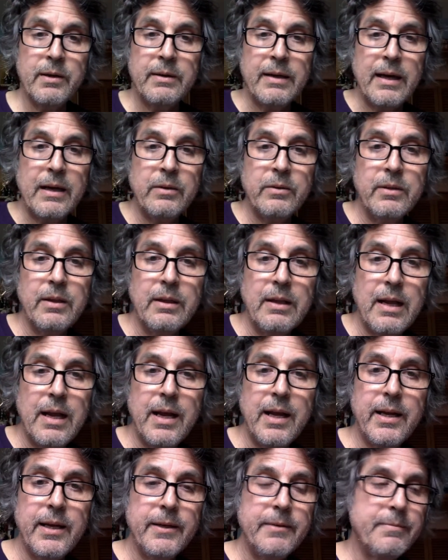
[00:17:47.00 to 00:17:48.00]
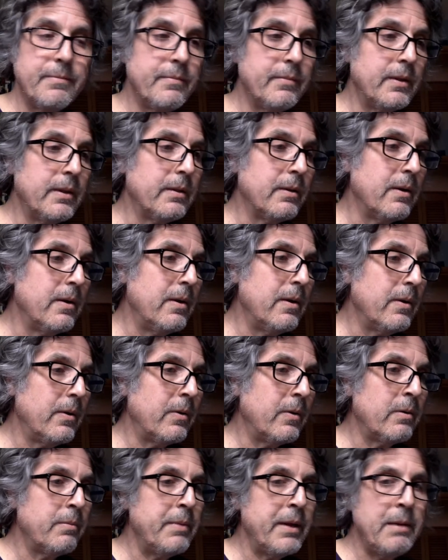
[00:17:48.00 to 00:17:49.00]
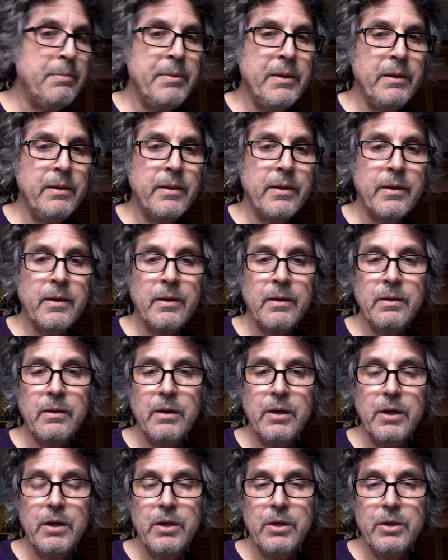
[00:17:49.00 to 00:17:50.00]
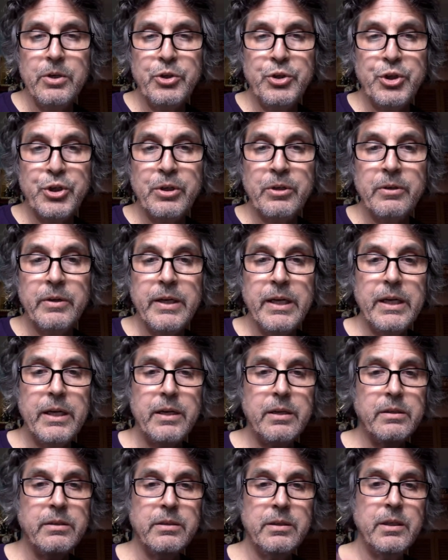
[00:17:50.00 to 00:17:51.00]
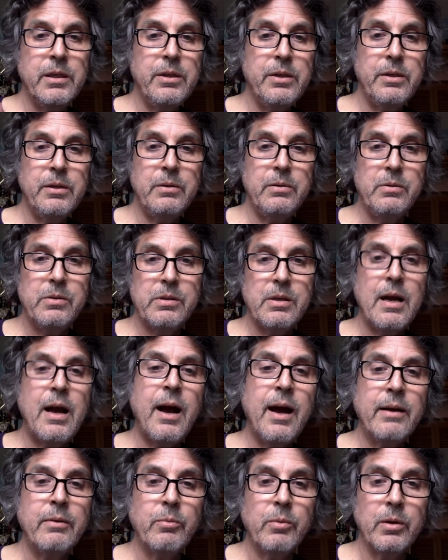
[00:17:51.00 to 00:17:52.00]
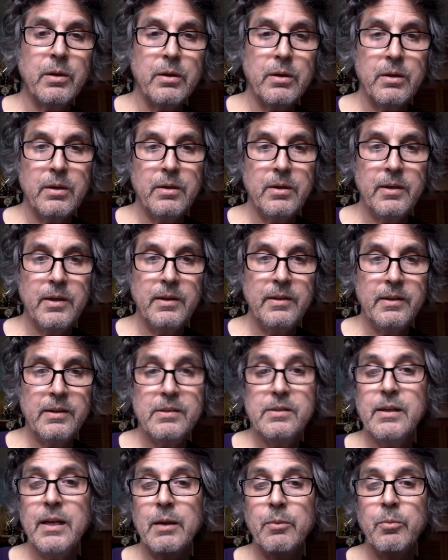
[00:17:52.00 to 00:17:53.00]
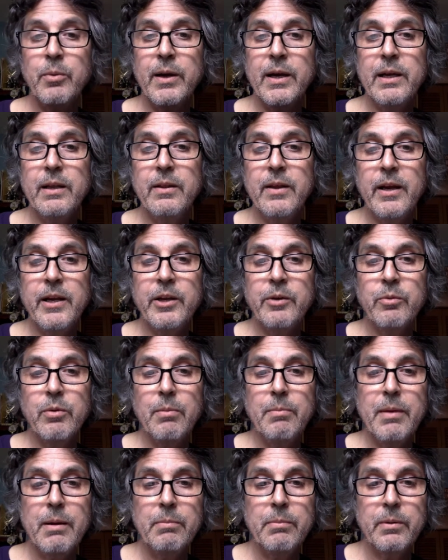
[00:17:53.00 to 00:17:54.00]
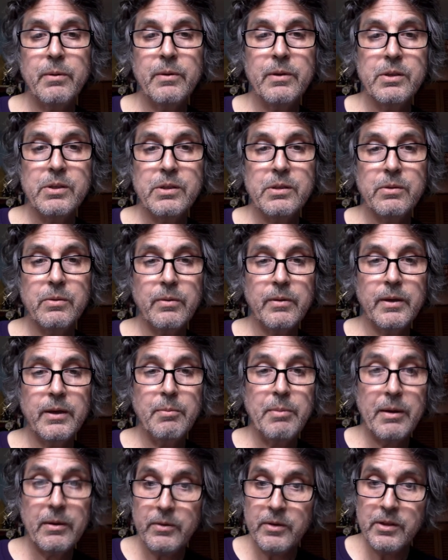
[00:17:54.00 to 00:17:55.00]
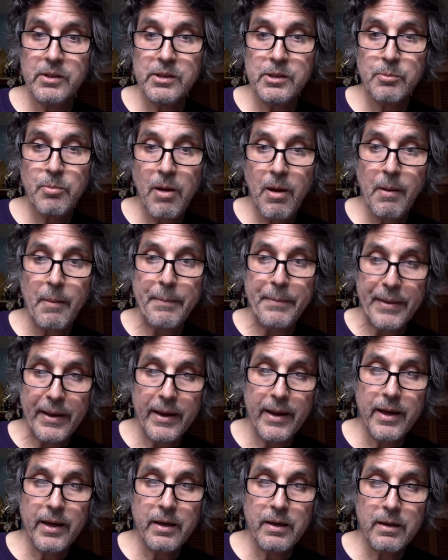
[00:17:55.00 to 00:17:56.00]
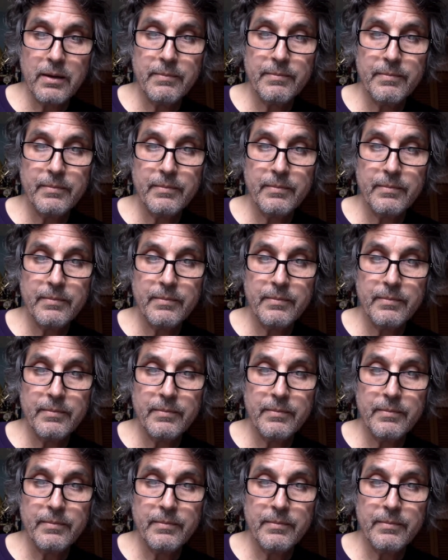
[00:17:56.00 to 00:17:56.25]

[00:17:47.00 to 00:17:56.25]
down the line, or maybe their journey continues onward in the same way that you remember the story about the small pig